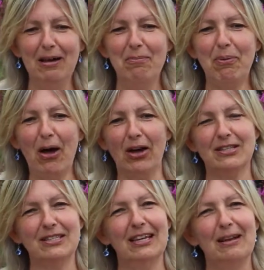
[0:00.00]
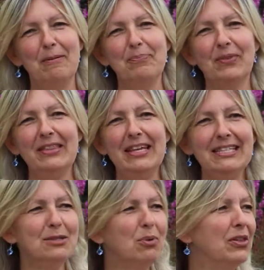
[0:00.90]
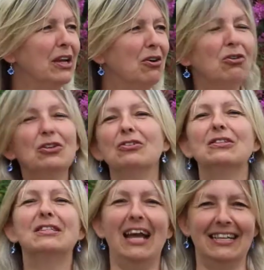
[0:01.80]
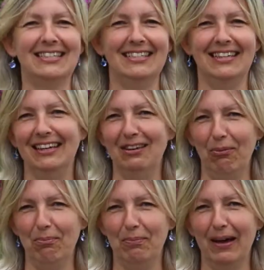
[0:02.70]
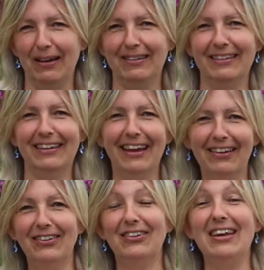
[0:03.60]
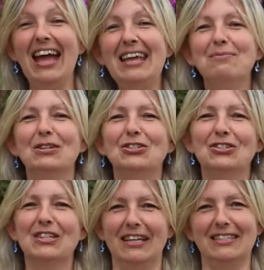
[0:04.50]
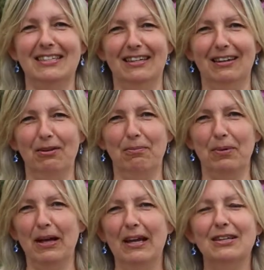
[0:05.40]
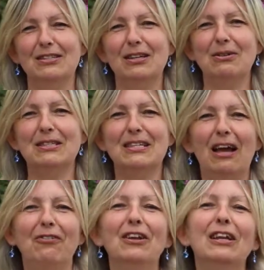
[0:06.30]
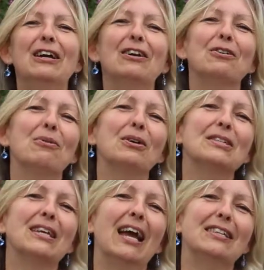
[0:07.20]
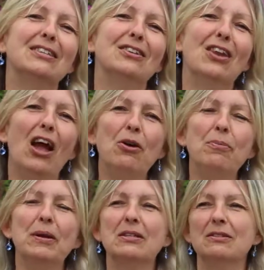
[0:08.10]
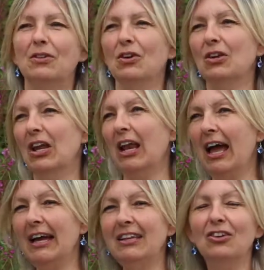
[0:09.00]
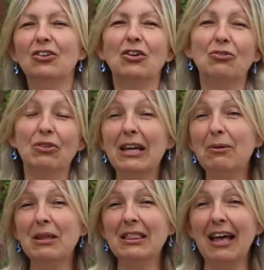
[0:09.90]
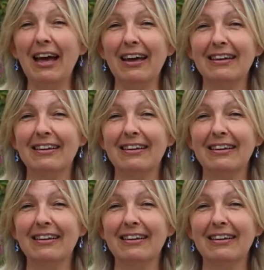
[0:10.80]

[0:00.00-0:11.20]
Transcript: But this is what they call your destiny number. You know, your name is your destiny number. So it's definitely a good one to get to know, because if you can align your career with that,